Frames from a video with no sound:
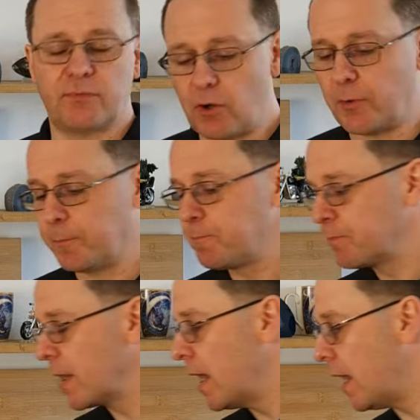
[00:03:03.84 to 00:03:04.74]
from
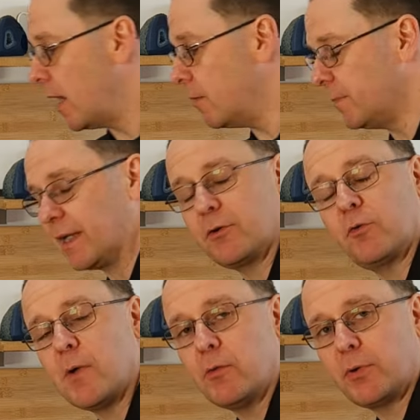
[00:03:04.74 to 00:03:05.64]
um, being able to
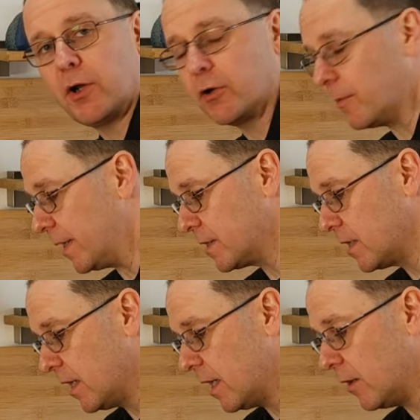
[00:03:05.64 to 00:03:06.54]
remote program
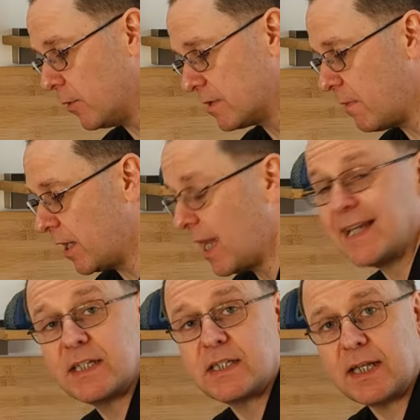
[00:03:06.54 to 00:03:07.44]
it, uh, whereas mine I
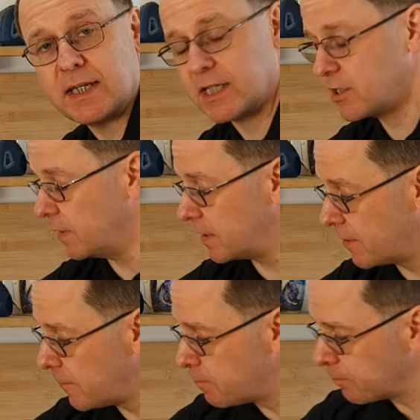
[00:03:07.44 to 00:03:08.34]
had to stand next to
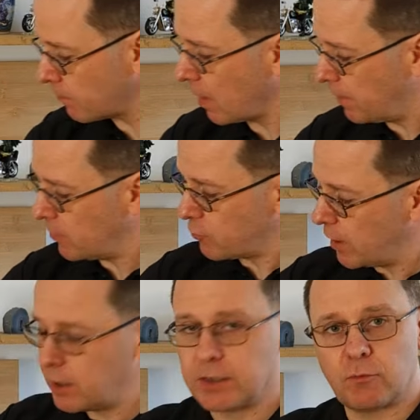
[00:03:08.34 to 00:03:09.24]
it. But it was
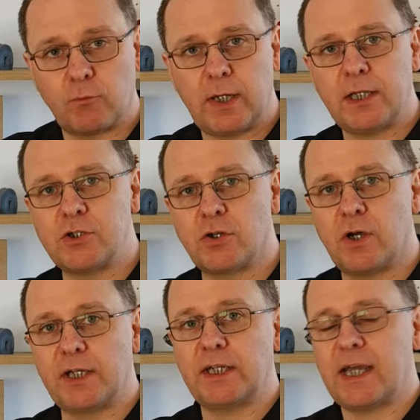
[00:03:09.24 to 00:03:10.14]
really good, really
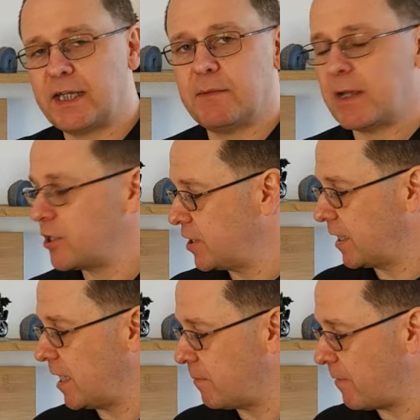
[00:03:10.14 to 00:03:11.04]
enjoyed it, and it managed to
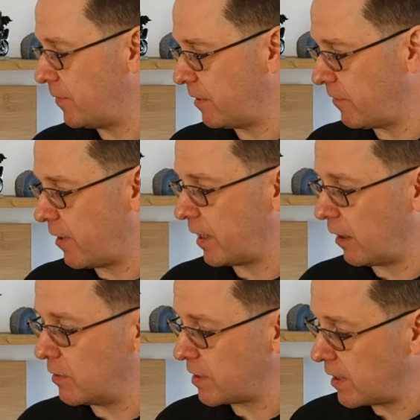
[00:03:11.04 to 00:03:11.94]
keep everything very
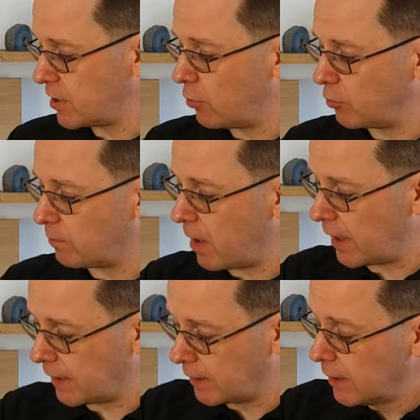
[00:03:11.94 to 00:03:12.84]
close. I told
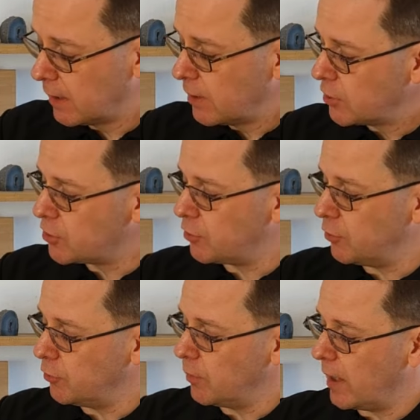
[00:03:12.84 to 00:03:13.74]
mine
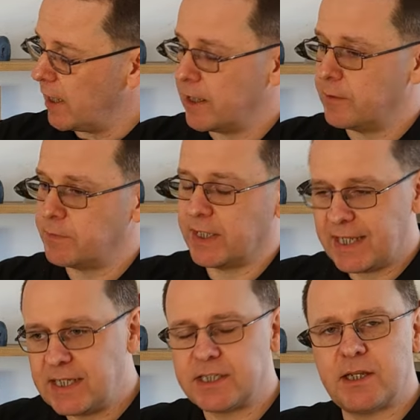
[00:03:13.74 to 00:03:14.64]
to um, the
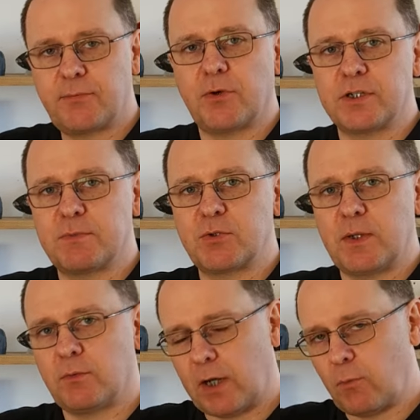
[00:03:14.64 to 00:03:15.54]
heat difference
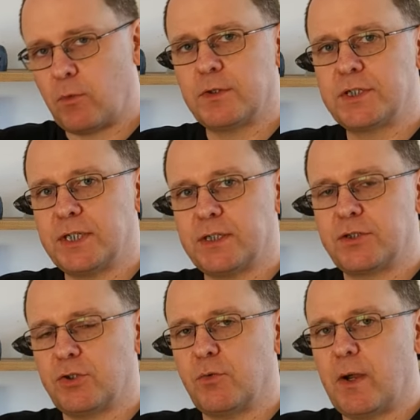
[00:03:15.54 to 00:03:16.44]
between what I wanted
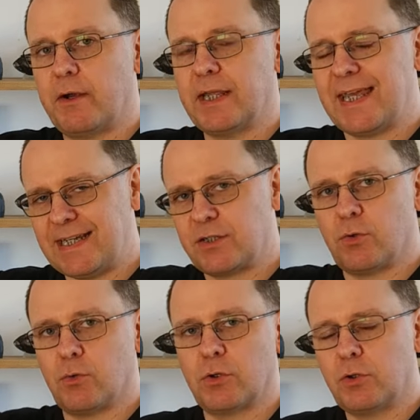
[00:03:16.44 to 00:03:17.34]
to where it
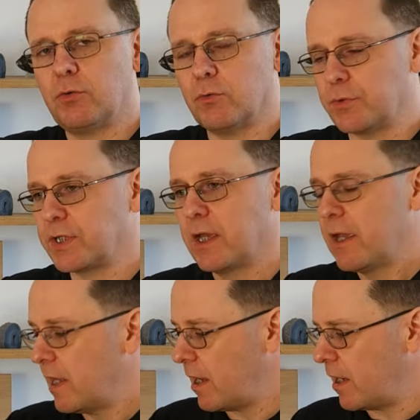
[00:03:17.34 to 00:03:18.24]
heats or cools.
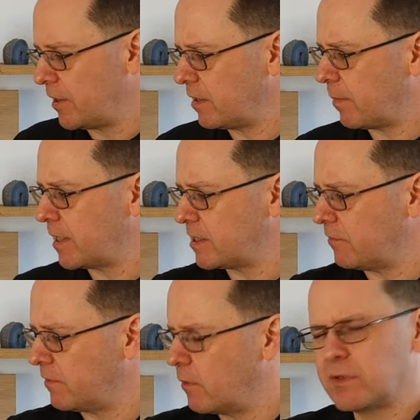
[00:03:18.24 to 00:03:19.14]
Uh, I think by
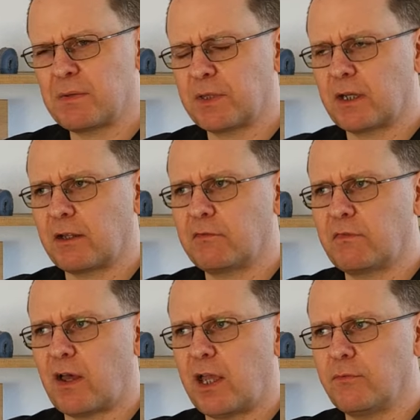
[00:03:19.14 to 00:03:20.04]
default something like
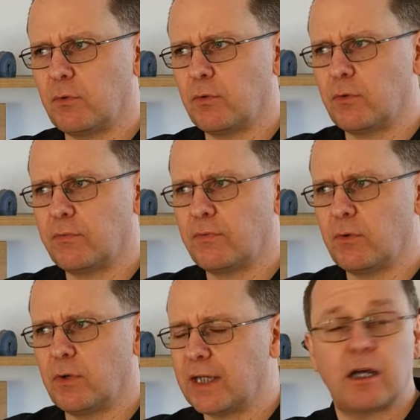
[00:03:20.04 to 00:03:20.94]
five or
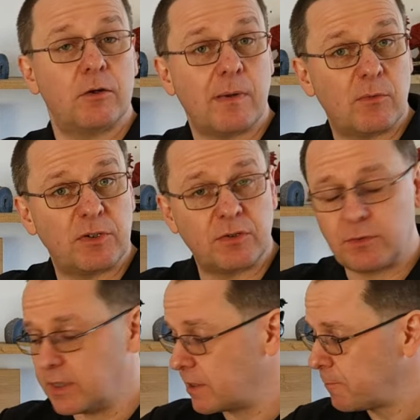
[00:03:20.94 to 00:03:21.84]
four, I can't remember what
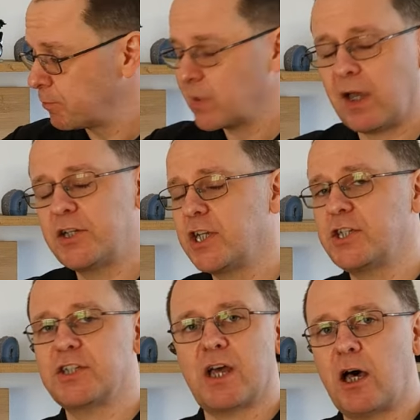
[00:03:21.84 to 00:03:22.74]
degrees. I
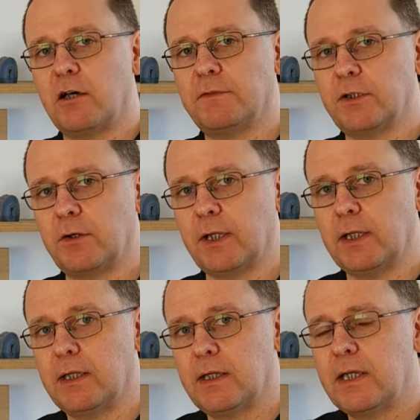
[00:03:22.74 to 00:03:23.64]
changed it to half a degree.
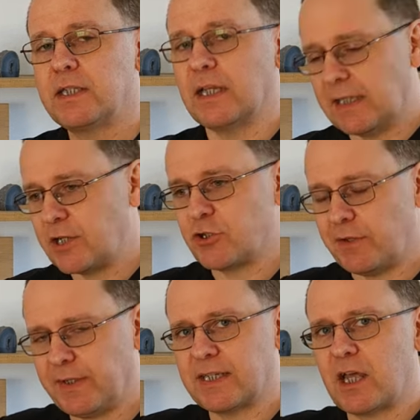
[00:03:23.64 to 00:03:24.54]
So
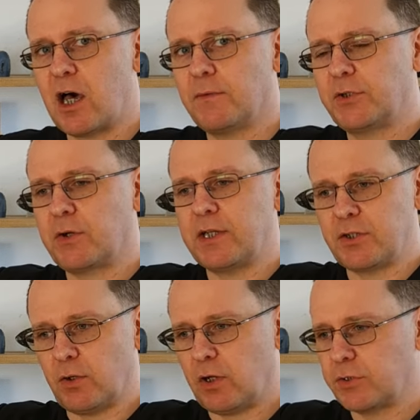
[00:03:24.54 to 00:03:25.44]
literally, if it gets half a degree
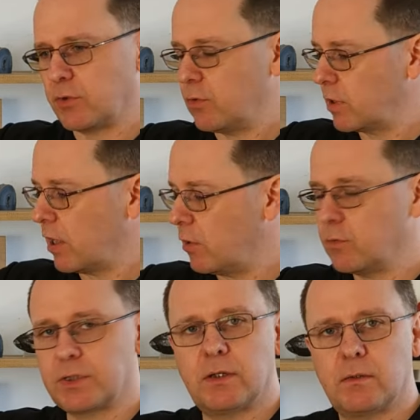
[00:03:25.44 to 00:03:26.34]
too hot or
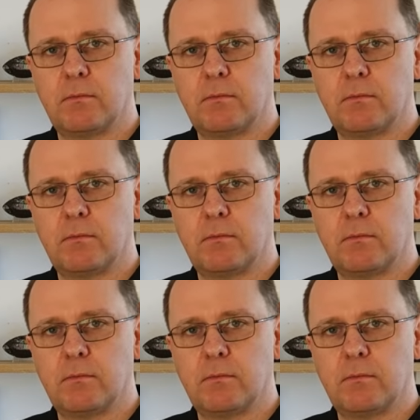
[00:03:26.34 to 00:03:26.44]
cold,